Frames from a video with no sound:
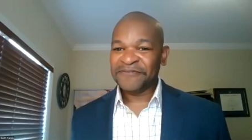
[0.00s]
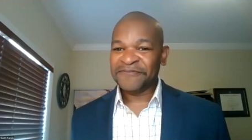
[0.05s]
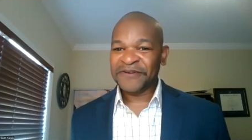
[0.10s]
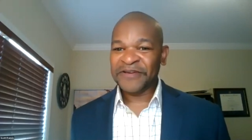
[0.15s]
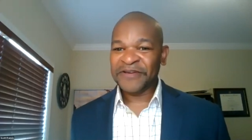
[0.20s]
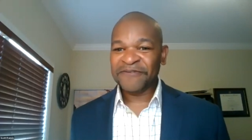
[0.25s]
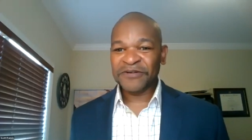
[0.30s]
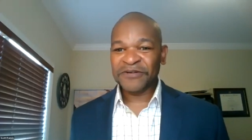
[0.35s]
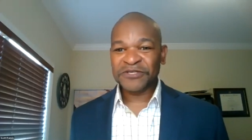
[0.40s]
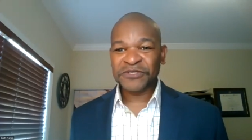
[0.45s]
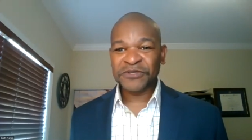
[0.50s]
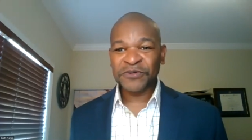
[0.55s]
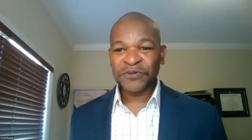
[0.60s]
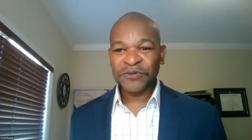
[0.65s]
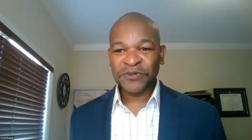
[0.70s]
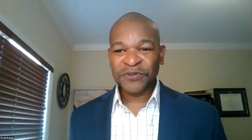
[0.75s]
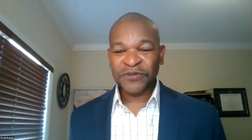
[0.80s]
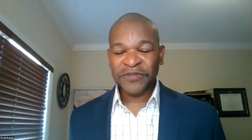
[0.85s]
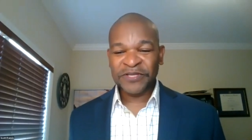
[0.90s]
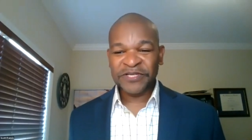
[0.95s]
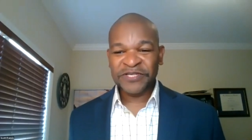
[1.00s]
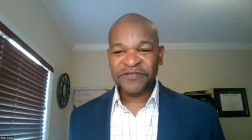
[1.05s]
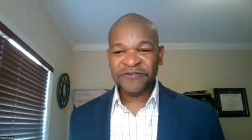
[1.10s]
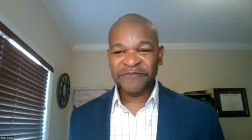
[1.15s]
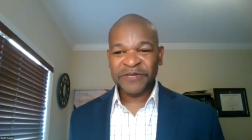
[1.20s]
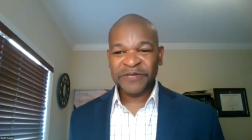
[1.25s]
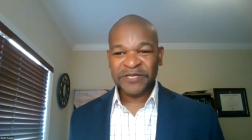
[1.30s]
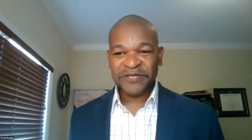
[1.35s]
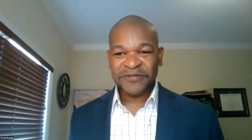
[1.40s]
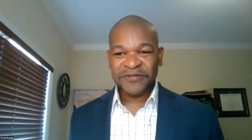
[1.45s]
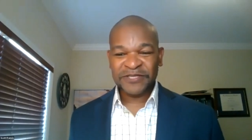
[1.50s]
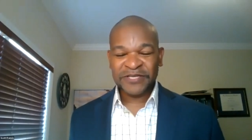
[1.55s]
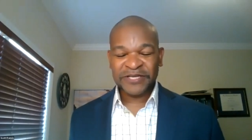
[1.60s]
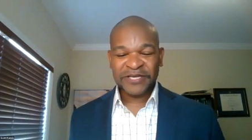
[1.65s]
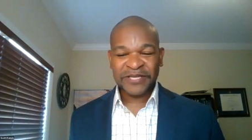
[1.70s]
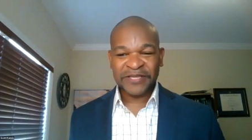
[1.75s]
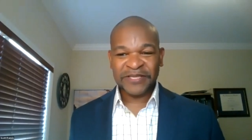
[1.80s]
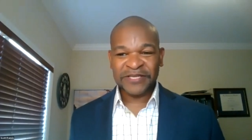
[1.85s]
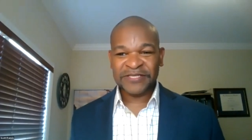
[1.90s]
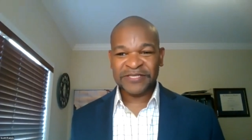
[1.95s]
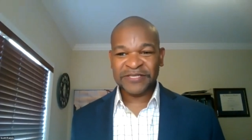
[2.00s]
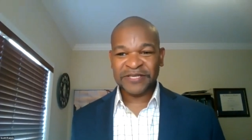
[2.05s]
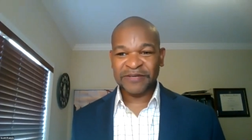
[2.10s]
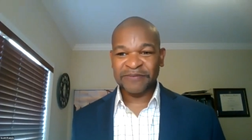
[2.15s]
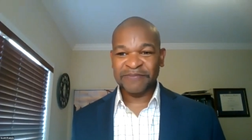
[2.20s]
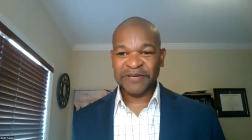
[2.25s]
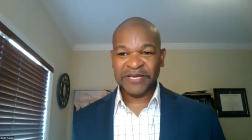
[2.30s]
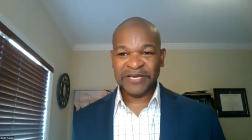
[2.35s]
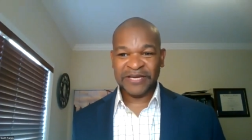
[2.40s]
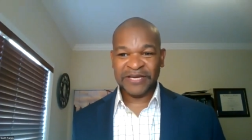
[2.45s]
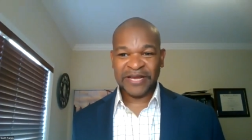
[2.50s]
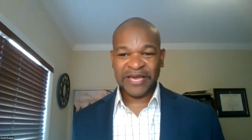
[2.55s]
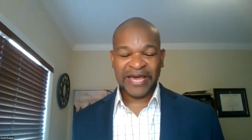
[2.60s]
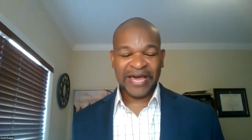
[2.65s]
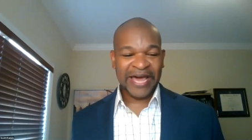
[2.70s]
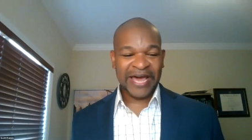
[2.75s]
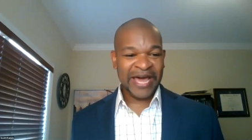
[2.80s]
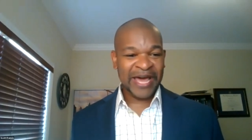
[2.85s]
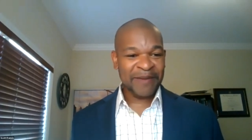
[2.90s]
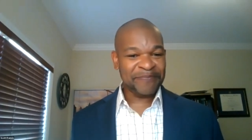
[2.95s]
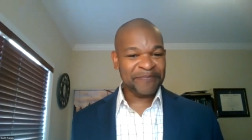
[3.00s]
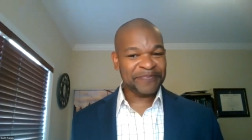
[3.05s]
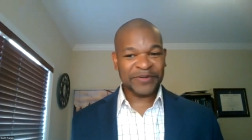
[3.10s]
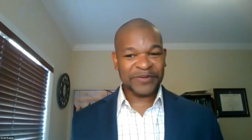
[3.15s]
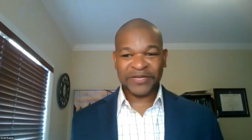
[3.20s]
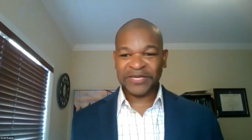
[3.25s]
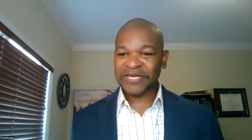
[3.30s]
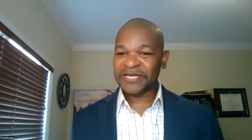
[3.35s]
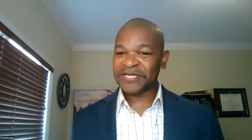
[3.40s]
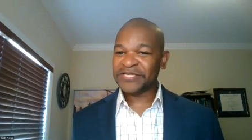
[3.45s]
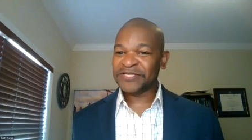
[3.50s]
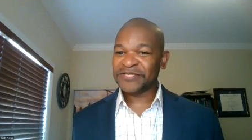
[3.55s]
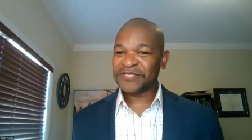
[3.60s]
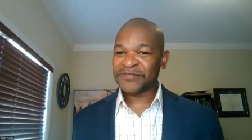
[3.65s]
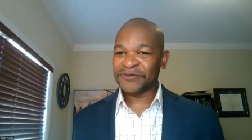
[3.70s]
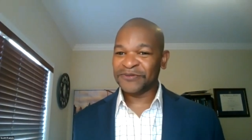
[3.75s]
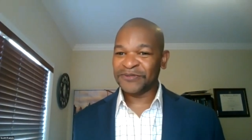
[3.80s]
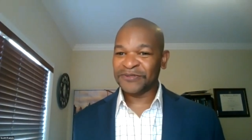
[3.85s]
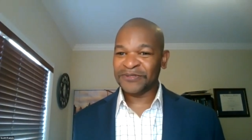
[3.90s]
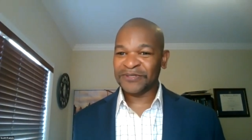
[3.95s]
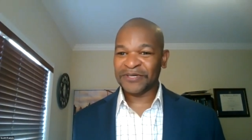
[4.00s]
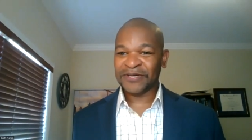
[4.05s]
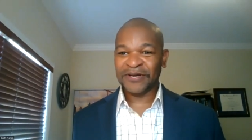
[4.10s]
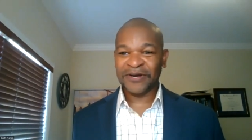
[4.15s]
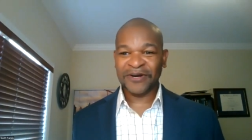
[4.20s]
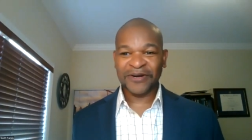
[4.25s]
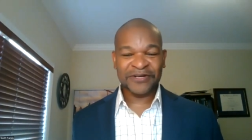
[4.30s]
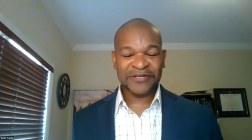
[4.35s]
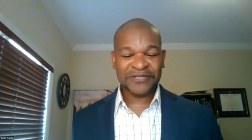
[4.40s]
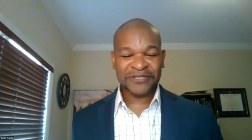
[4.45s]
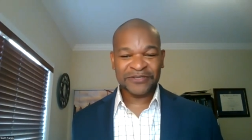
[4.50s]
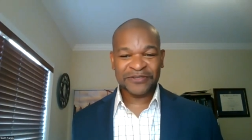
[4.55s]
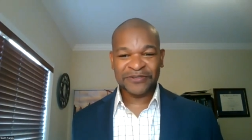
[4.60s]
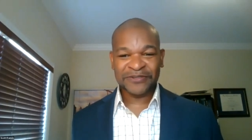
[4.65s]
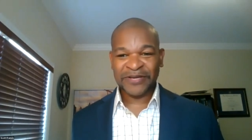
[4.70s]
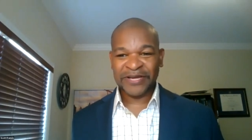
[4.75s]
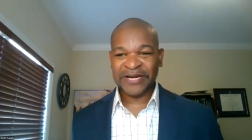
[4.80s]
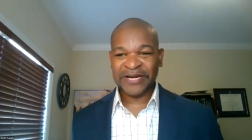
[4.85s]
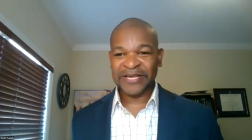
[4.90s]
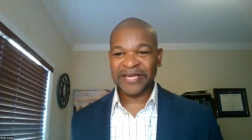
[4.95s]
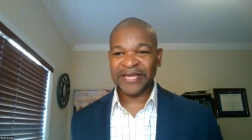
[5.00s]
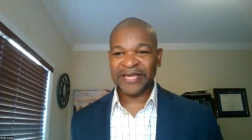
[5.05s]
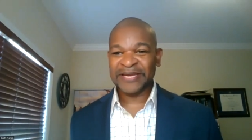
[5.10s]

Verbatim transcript: favorite tool that you've been using, and this can be an app, a kitchen tool, a garden tool, any